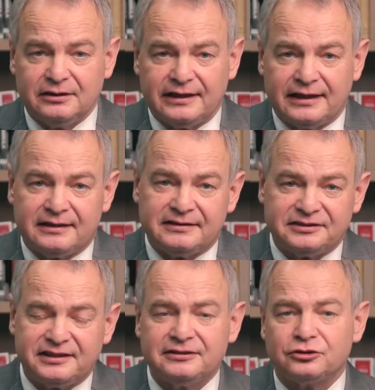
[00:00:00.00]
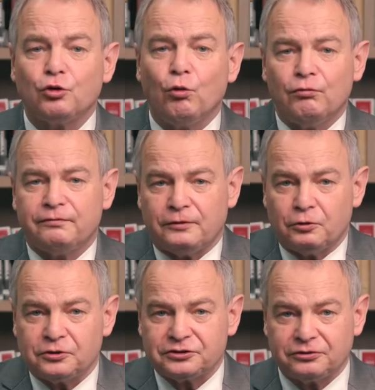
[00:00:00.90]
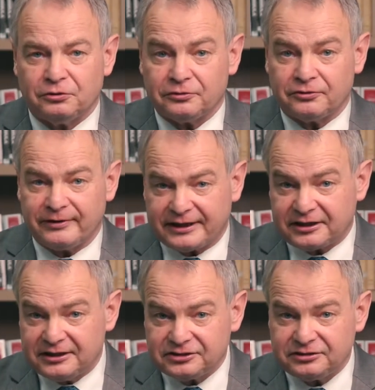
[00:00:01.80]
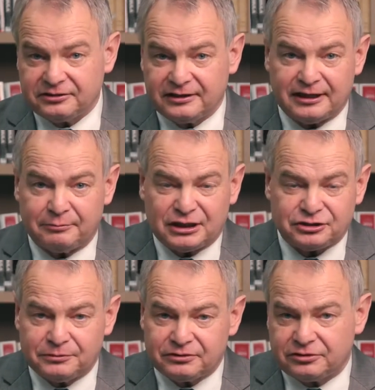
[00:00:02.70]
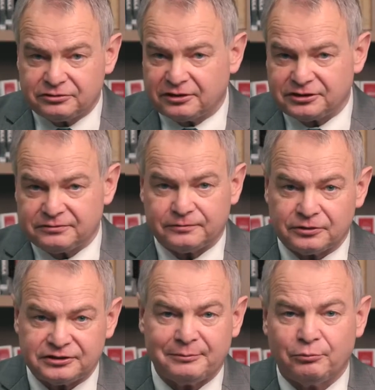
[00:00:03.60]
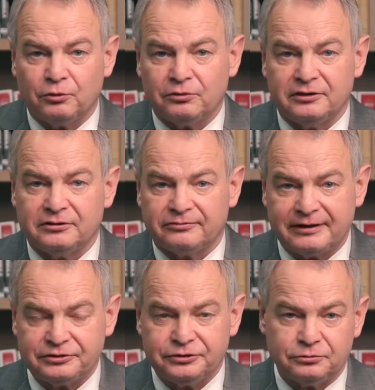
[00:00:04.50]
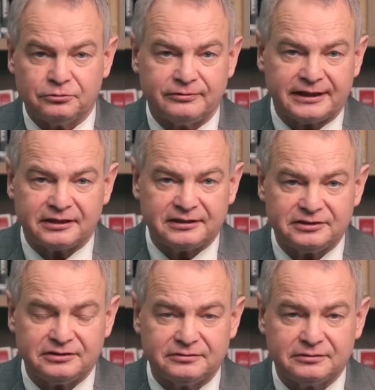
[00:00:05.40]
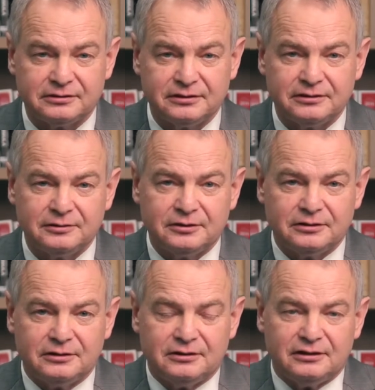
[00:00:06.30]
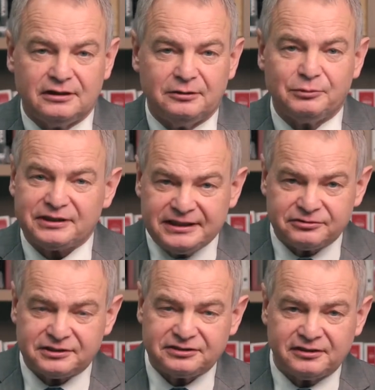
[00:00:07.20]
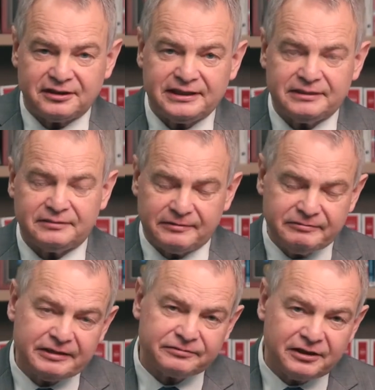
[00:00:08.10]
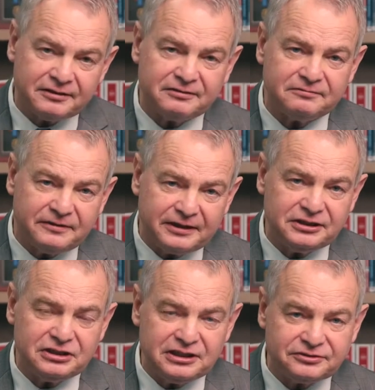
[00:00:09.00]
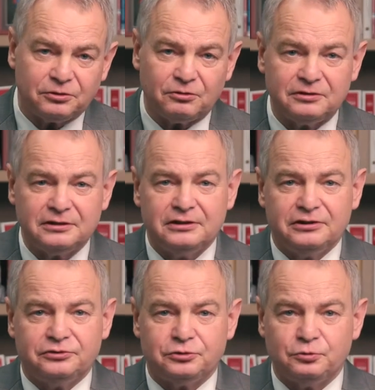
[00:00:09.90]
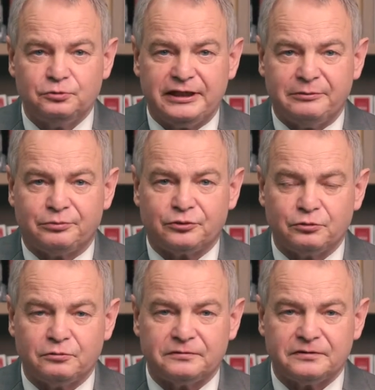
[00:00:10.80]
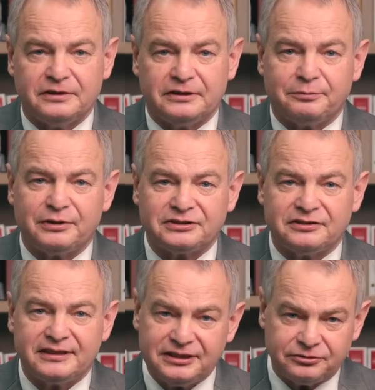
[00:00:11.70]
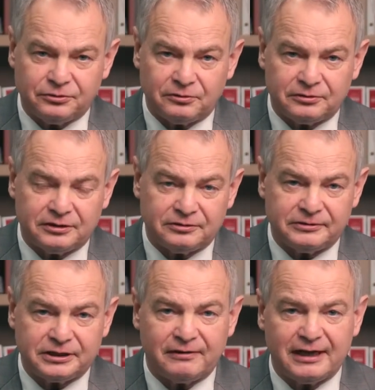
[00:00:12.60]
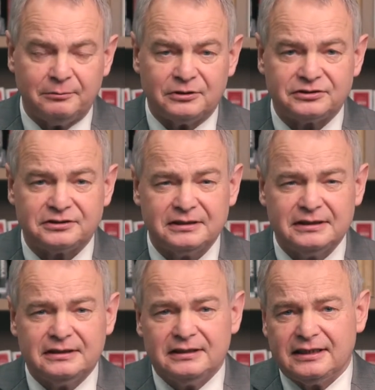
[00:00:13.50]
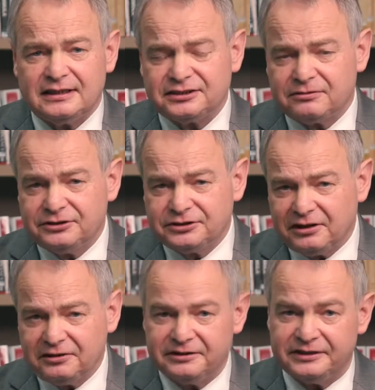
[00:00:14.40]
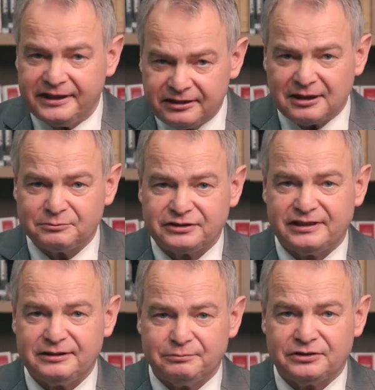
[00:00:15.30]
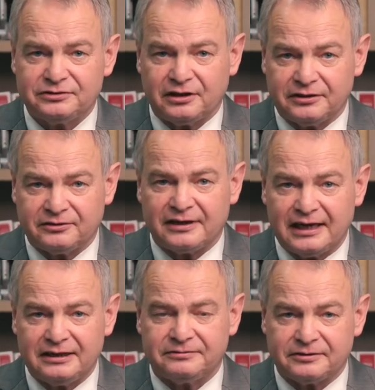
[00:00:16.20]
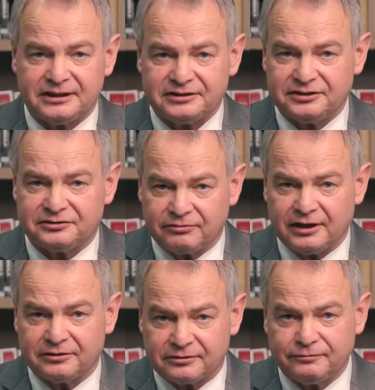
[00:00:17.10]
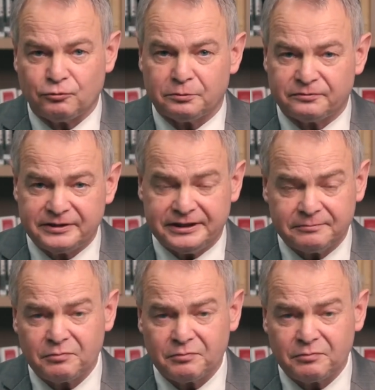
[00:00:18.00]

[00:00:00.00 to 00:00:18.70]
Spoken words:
And these standards all focused on recognition and measurement, such as, for example, revenue recognition. But interestingly, we have done very little to improve presentational requirements. And as a result, the income statement under IFRS is rather form-free.